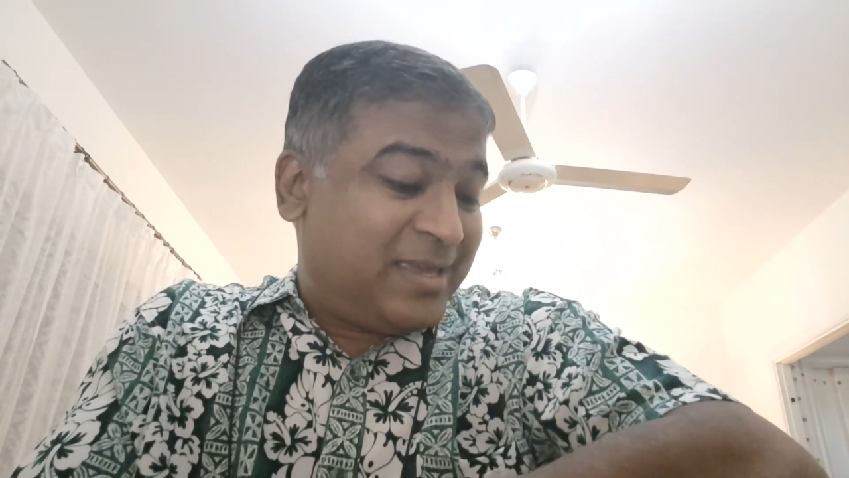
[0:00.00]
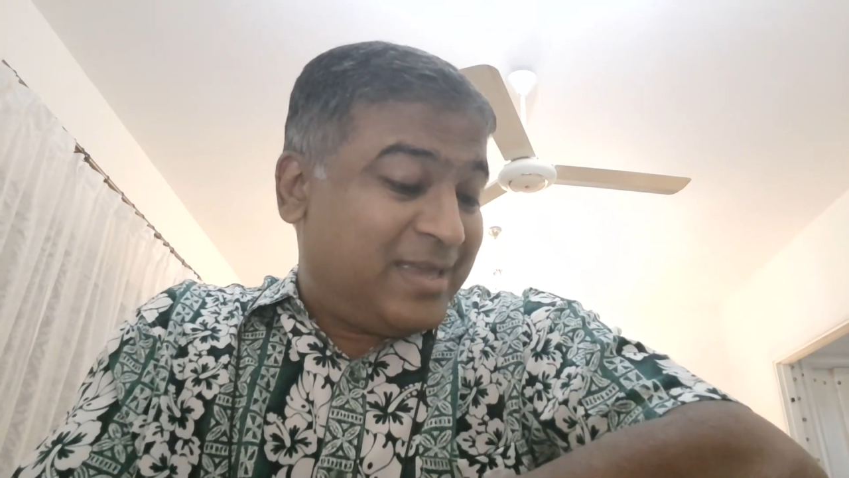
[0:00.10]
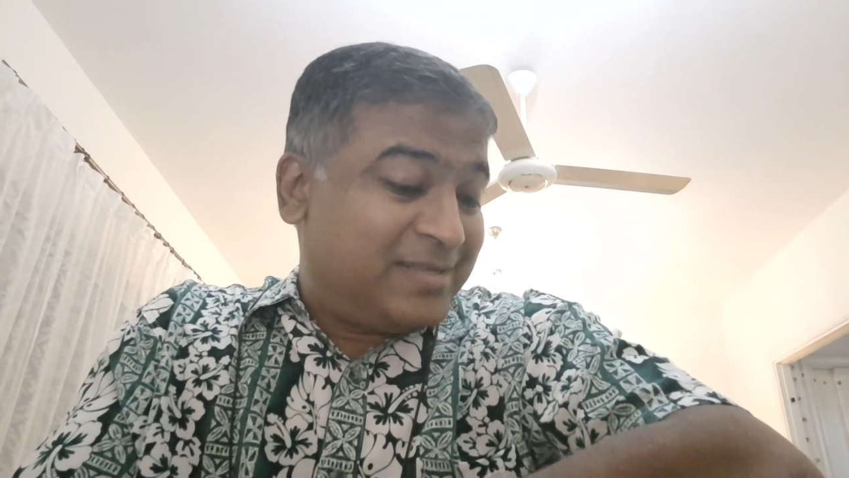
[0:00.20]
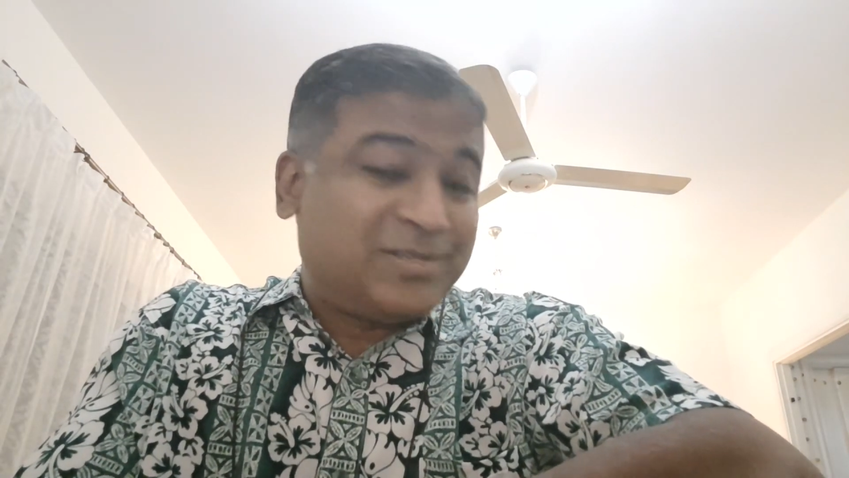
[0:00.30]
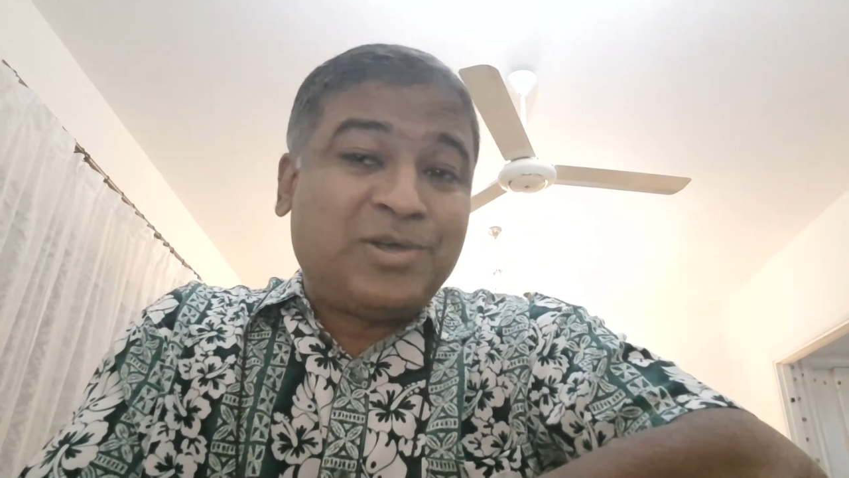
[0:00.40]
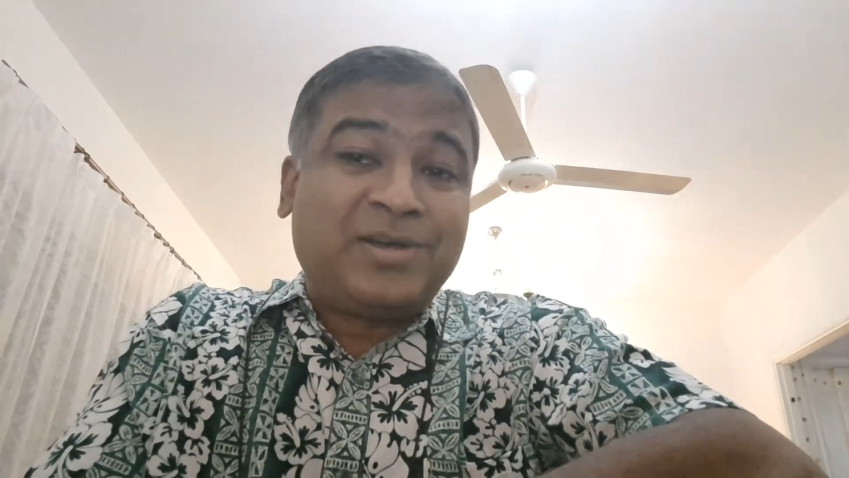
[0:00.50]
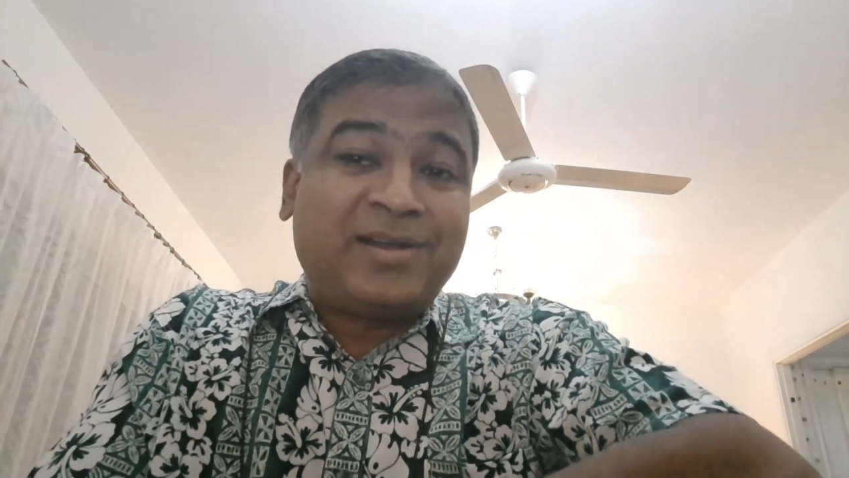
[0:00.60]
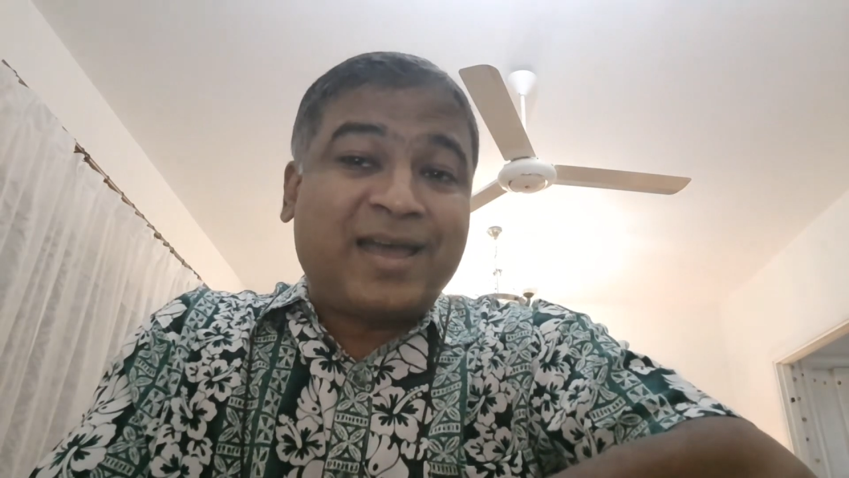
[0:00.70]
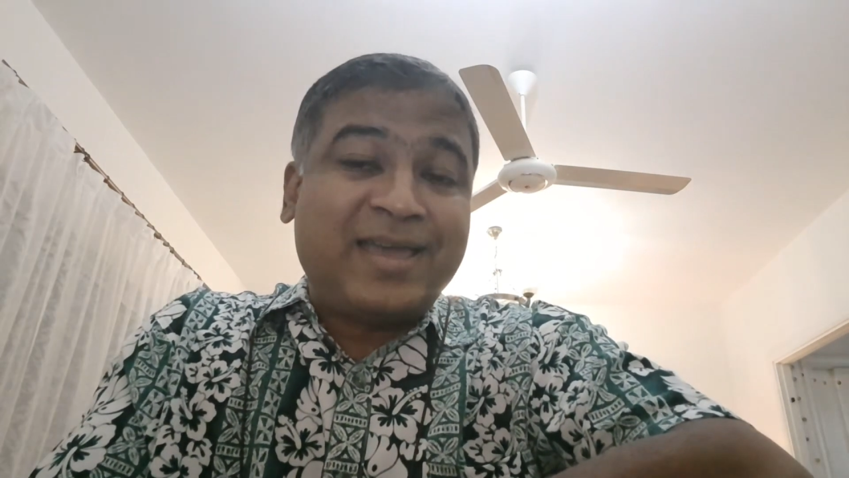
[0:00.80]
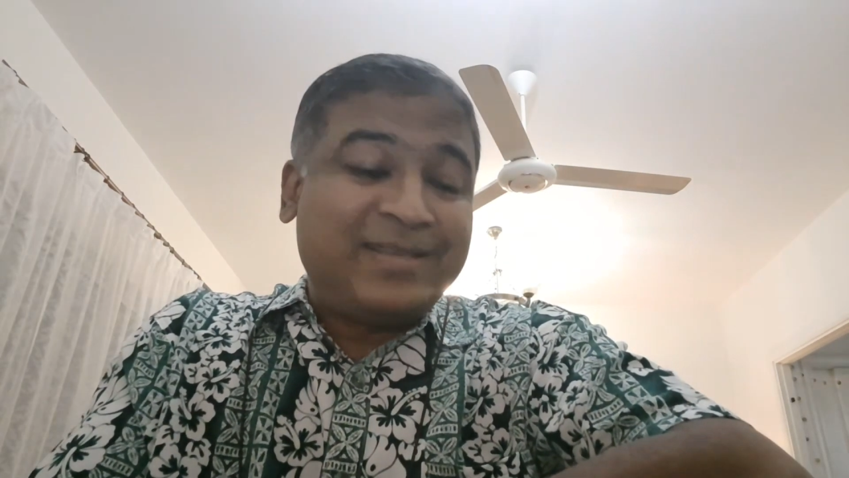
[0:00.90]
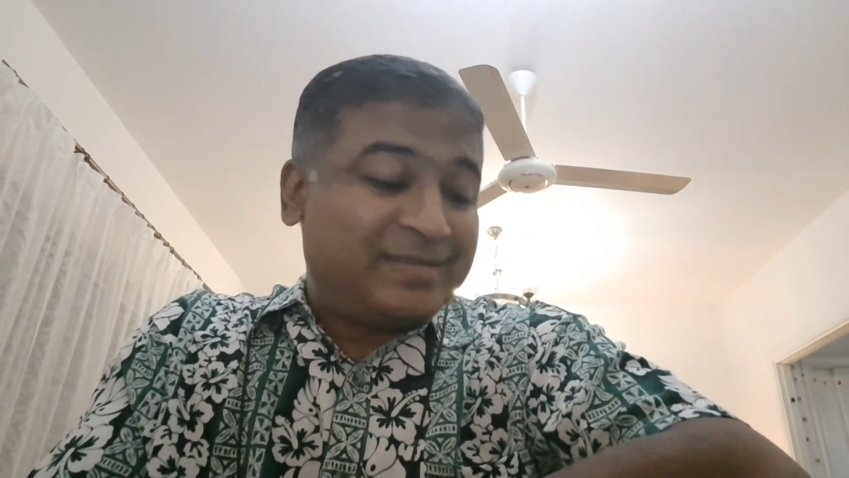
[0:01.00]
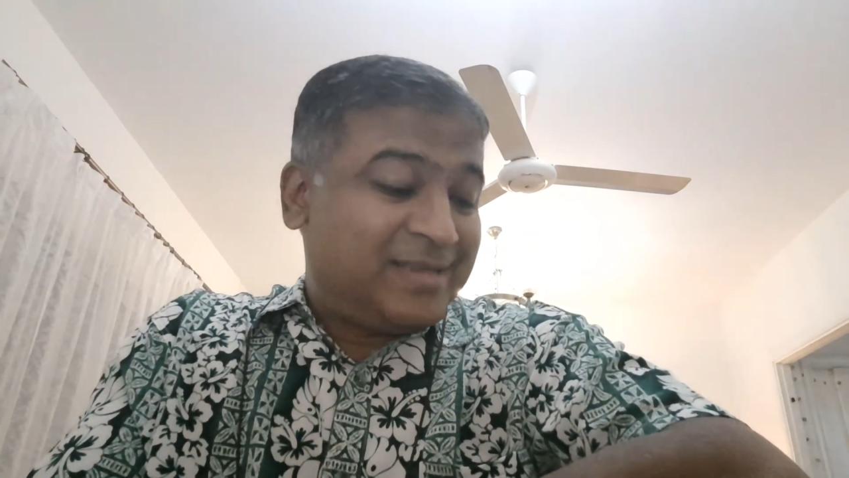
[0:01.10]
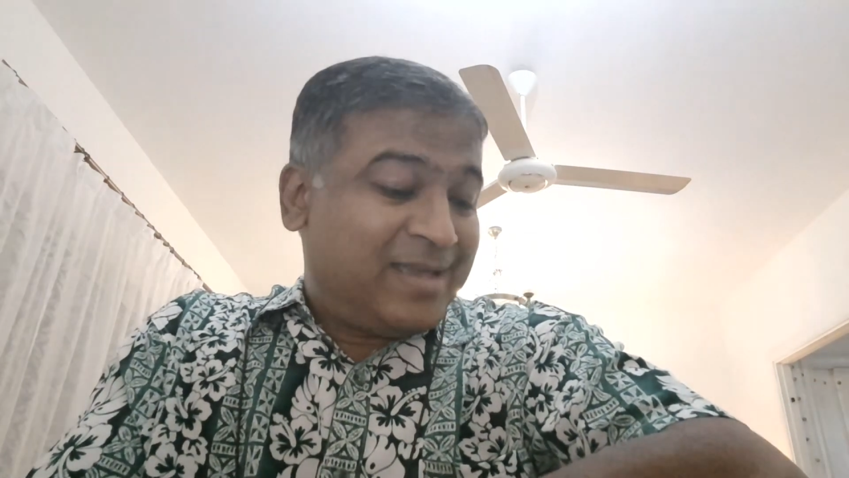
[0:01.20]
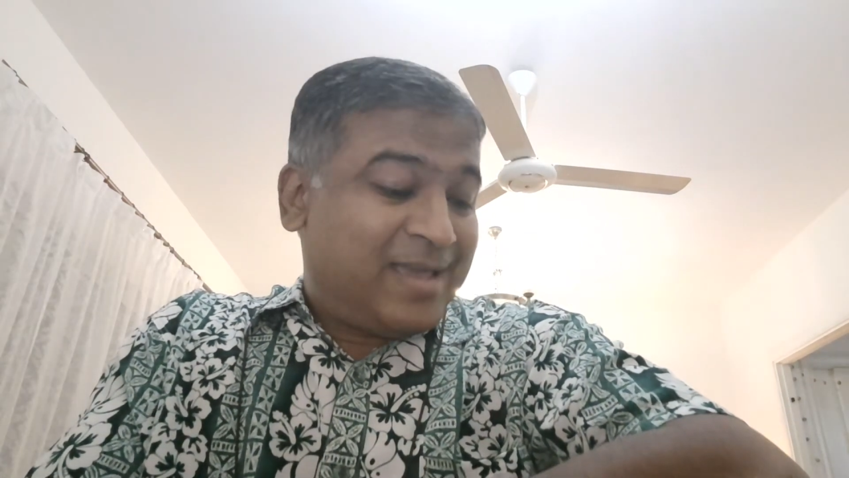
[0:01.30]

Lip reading: his or her eyes